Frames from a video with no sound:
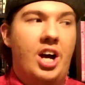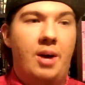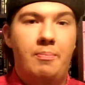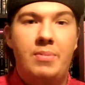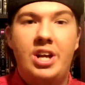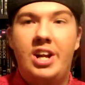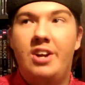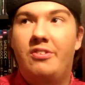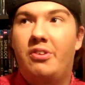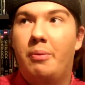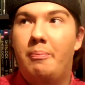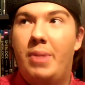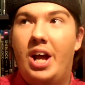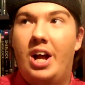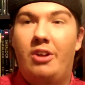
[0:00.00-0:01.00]
meeting
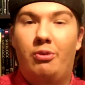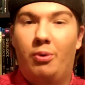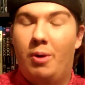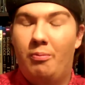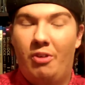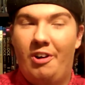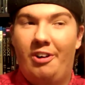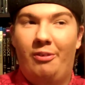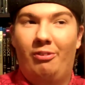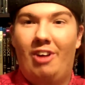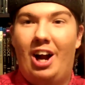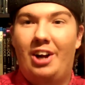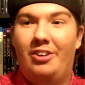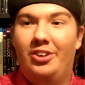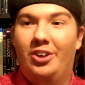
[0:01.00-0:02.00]
some bands where I'm wearing a
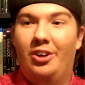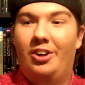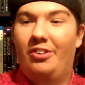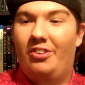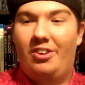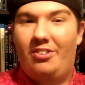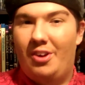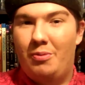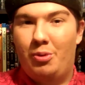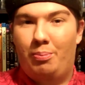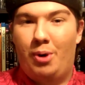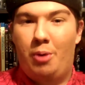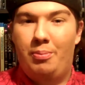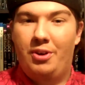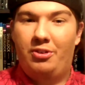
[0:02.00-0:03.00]
rock shirt, because it seems
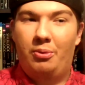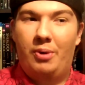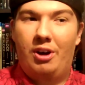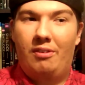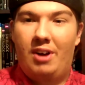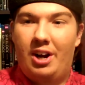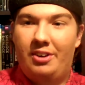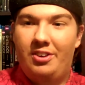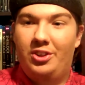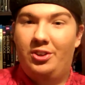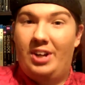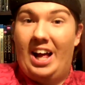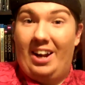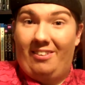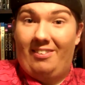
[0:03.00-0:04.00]
appropriate to wear a rock
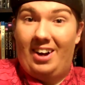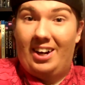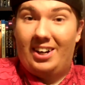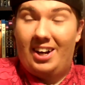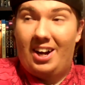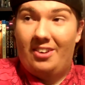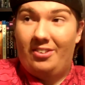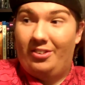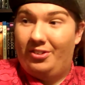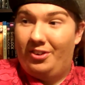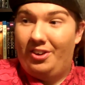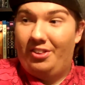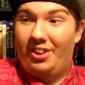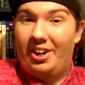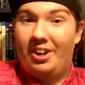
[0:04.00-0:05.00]
t-shirt at a rock concert,
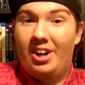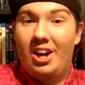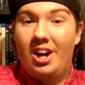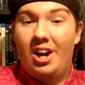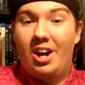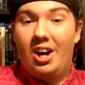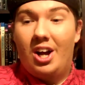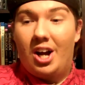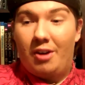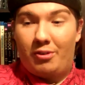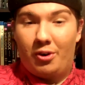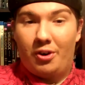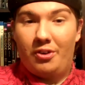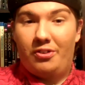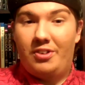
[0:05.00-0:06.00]
don't you think?
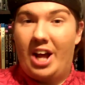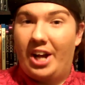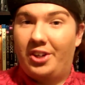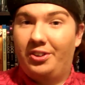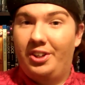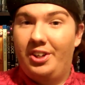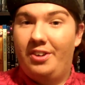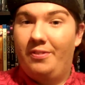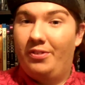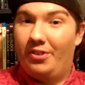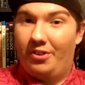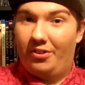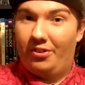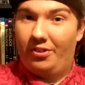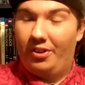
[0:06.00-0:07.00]
Of course, naturally,
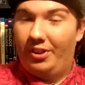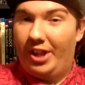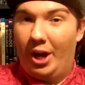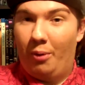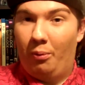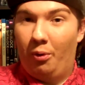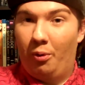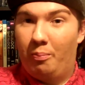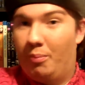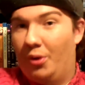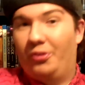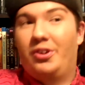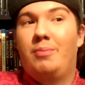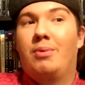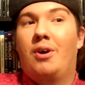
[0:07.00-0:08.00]
since there were
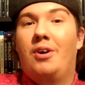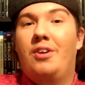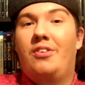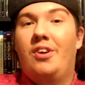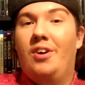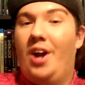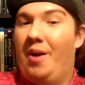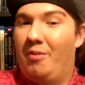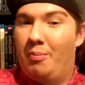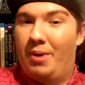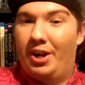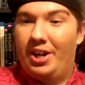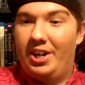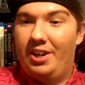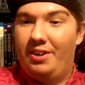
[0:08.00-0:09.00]
mostly Bronies here,
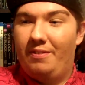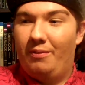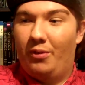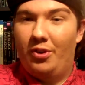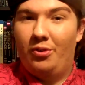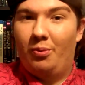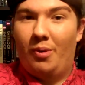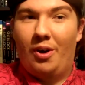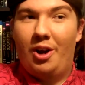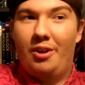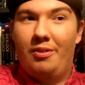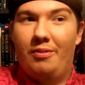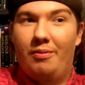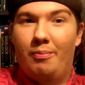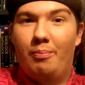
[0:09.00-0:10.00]
everybody was
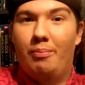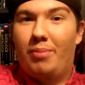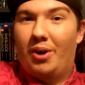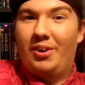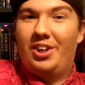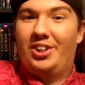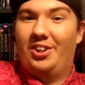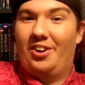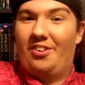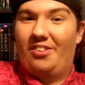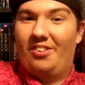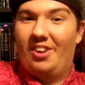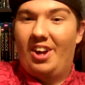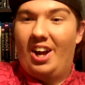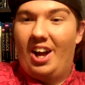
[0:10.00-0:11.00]
wearing pony
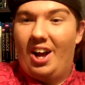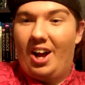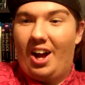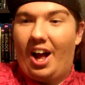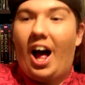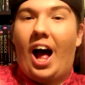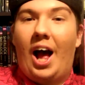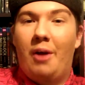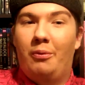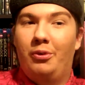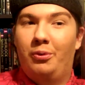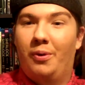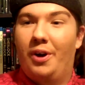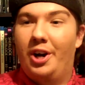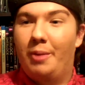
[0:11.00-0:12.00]
shirts. I
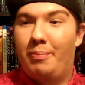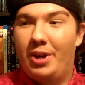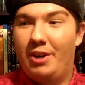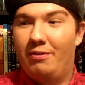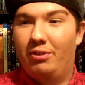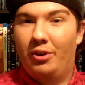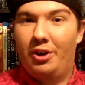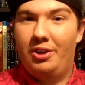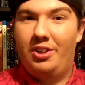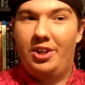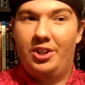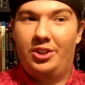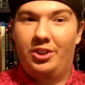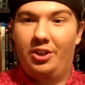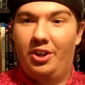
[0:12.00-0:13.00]
was wearing a Pink Floyd
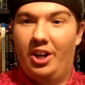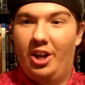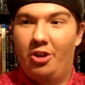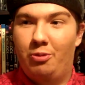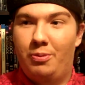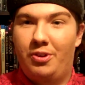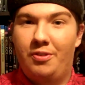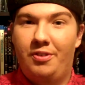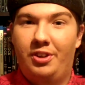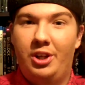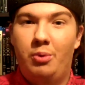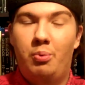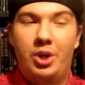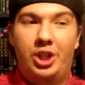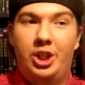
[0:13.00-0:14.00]
t-shirt,
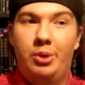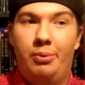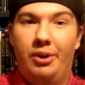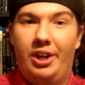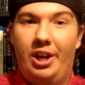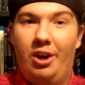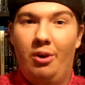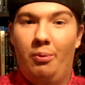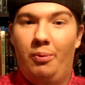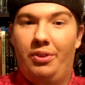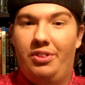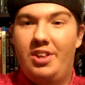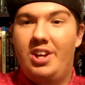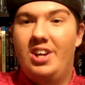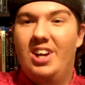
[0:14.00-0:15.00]
specifically Wish You Were Here
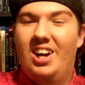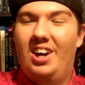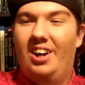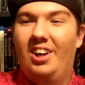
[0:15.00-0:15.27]
with the